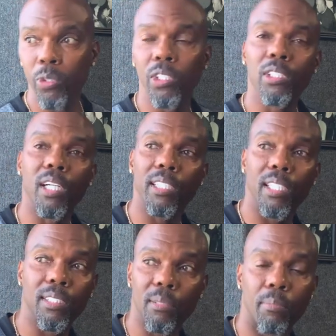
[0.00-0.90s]
just like
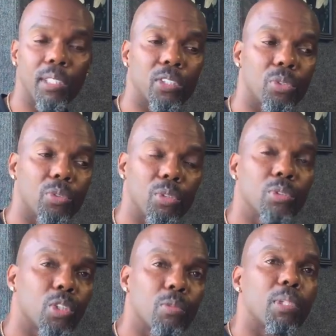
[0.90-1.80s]
they submit to
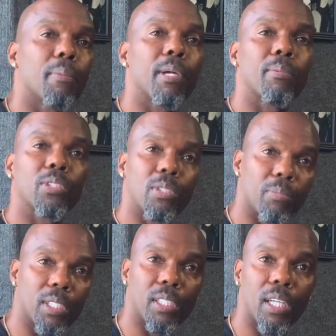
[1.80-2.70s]
YouTube, they'll be able to
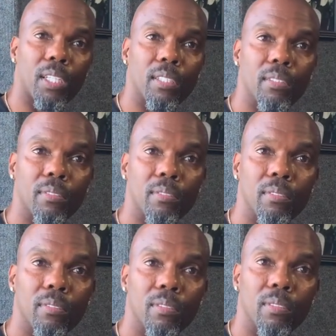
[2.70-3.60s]
submit their
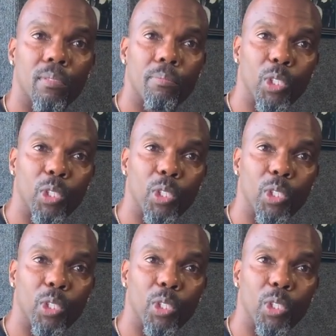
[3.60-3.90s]
okay.